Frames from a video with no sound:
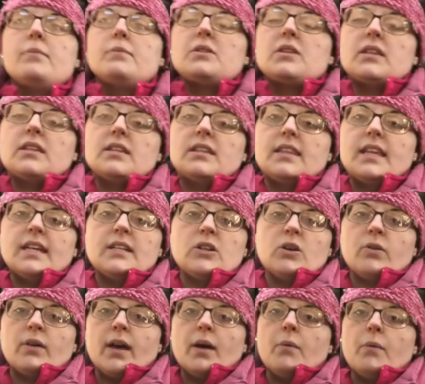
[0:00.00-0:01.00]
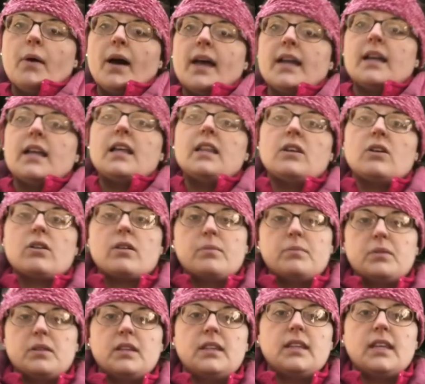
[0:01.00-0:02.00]
so that they don't get wet and they're
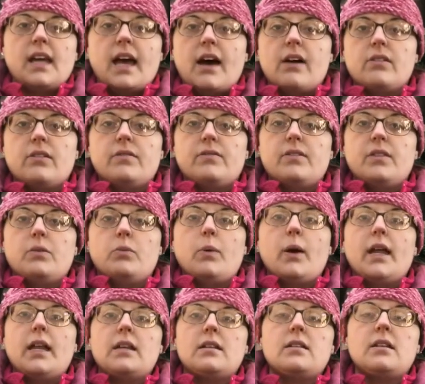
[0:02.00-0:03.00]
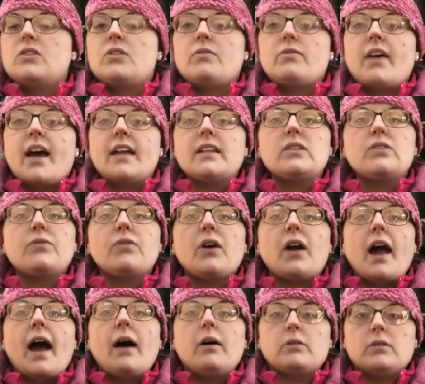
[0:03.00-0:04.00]
completely out of the wind. So that's
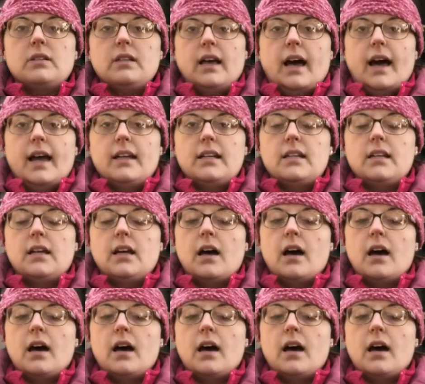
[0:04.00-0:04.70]
for outside.